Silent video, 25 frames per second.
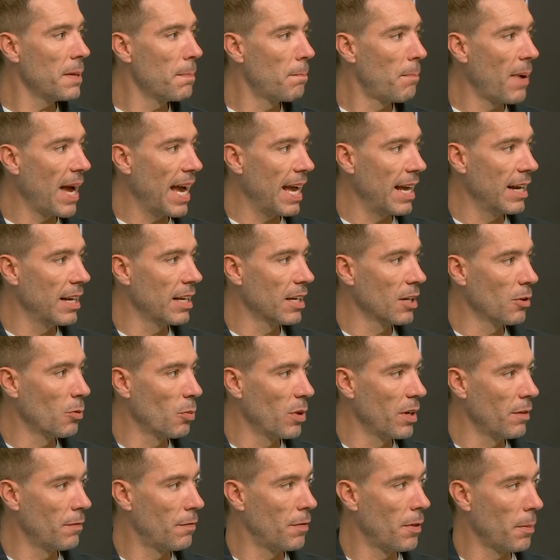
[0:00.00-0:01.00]
battling
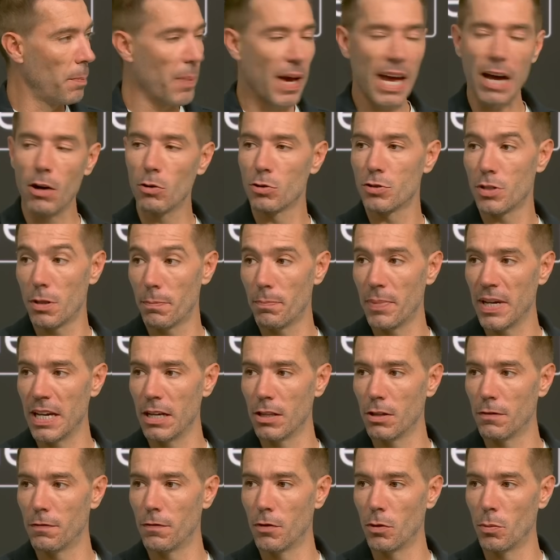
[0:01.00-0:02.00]
with the powers that be at
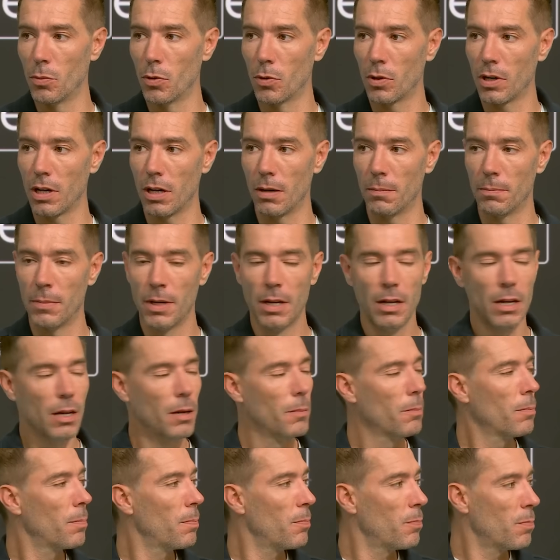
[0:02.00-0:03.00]
the football club,
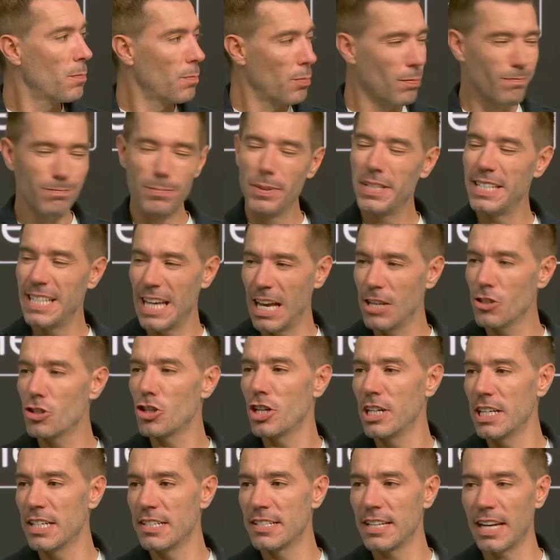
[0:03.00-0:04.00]

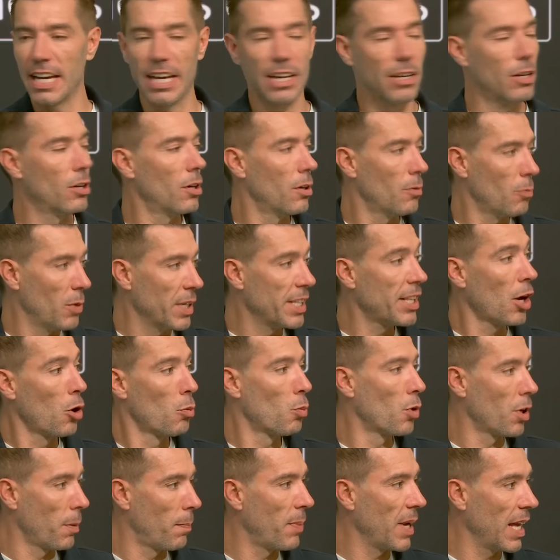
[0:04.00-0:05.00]
potentially saying, look, we don't
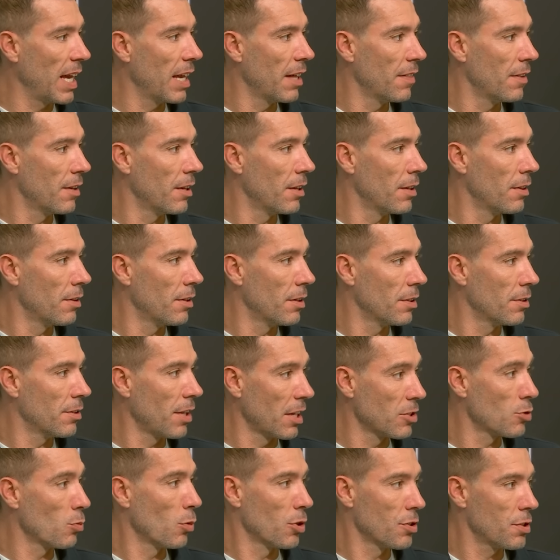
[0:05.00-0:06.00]
want a player that
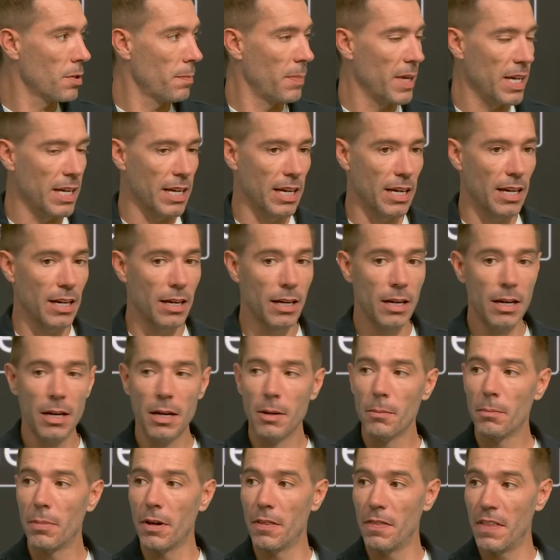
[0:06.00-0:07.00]
doesn't want to be here,
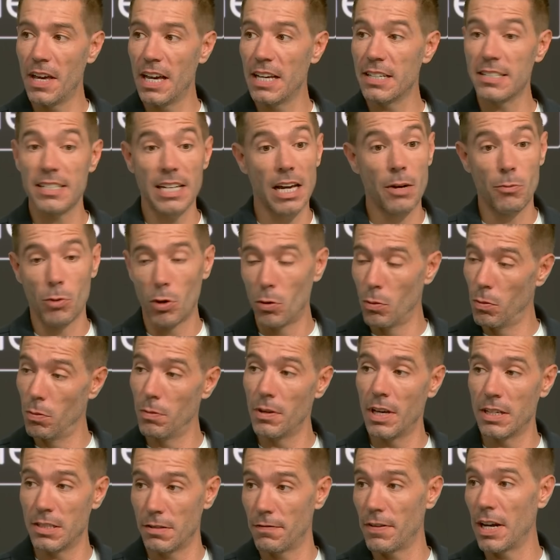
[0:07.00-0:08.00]
but they're saying, well,
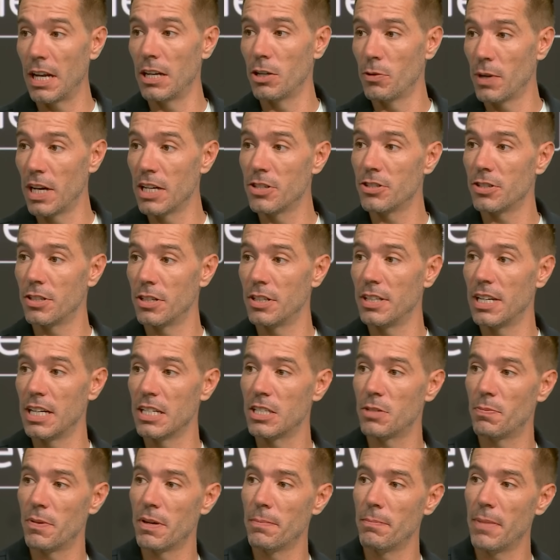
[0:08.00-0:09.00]
there's a valuation that needs
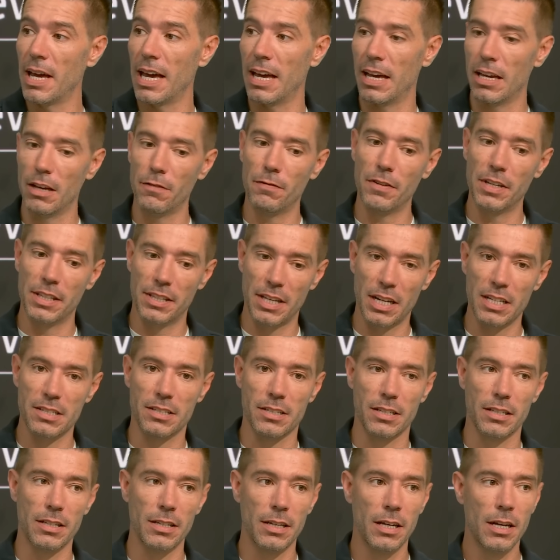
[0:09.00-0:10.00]
to be met if it
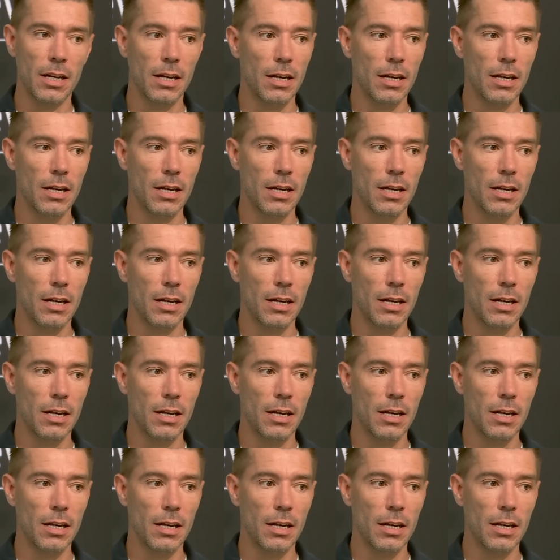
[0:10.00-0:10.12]
doesn't.